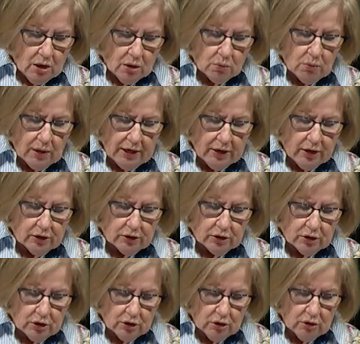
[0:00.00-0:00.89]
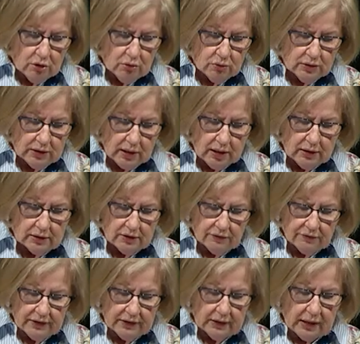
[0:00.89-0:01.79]
where two sons
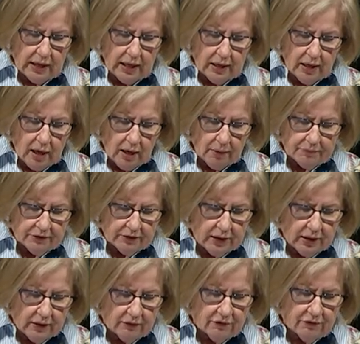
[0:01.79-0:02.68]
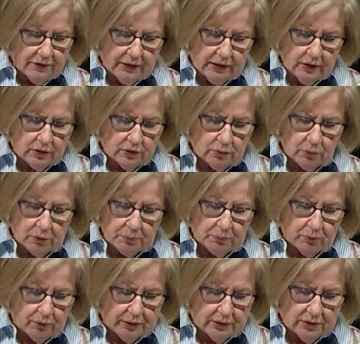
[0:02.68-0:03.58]
of Eli, Hophni and Phinehas, were
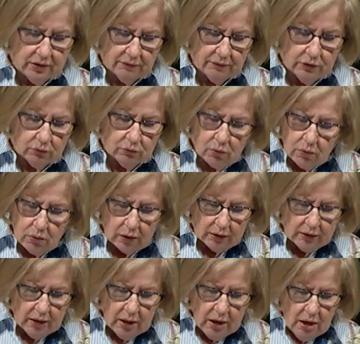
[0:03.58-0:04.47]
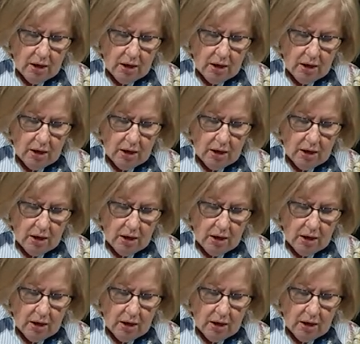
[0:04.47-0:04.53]
priests of the Lord.